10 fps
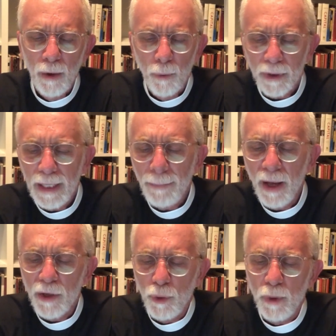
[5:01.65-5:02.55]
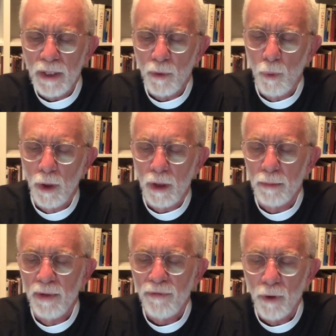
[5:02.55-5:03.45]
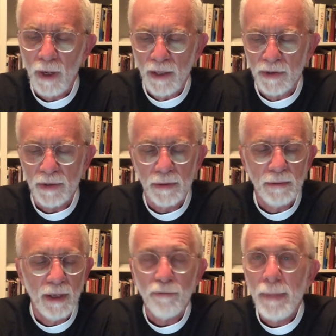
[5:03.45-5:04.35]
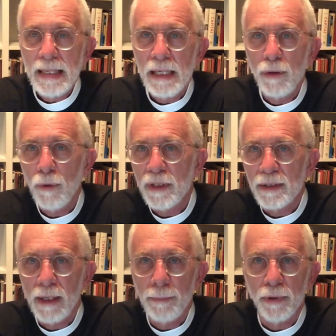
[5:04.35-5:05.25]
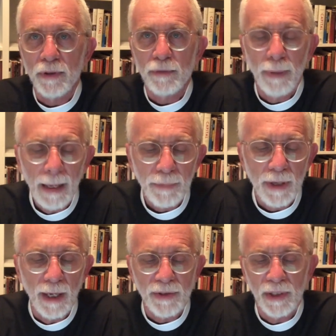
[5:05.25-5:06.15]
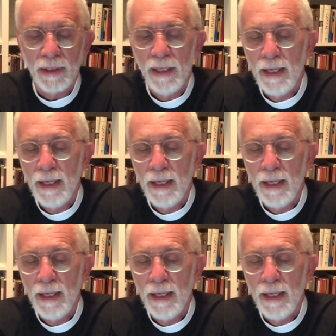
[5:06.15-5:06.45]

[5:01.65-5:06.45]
We'll keep on doing the work before us of making new disciples, baptizing,